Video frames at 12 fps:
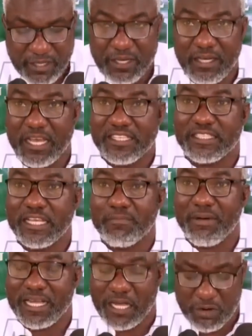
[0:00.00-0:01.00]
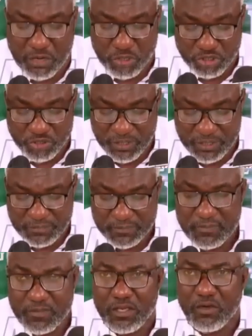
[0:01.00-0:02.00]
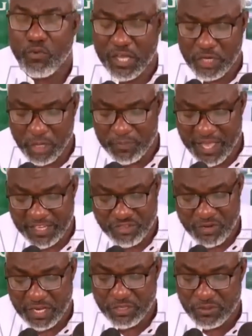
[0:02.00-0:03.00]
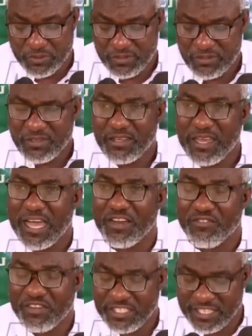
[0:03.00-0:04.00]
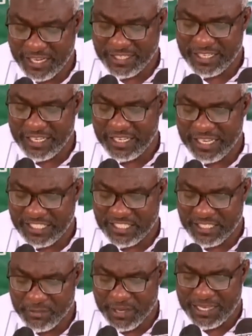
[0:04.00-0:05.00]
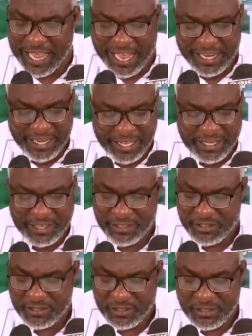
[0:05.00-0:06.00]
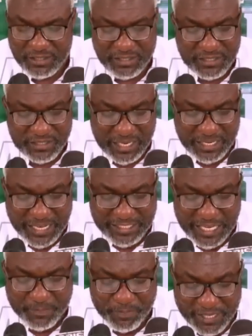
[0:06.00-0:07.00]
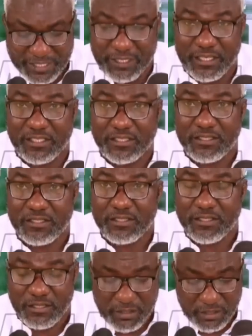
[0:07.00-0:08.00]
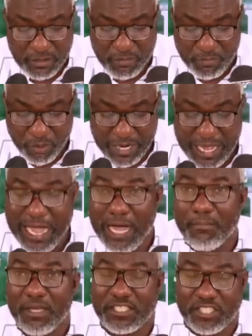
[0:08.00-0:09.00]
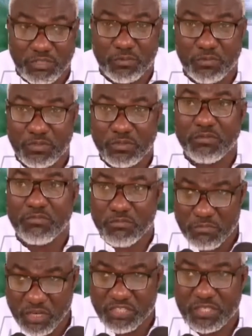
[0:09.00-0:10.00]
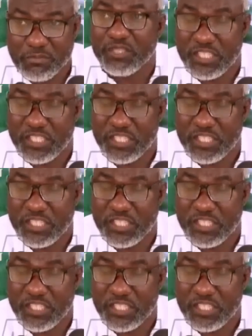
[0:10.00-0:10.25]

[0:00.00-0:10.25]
Let's take back our country, wake up Nigerian youths, and reject the illegitimate INEC selected president, Bola Ahmed Tinubu must be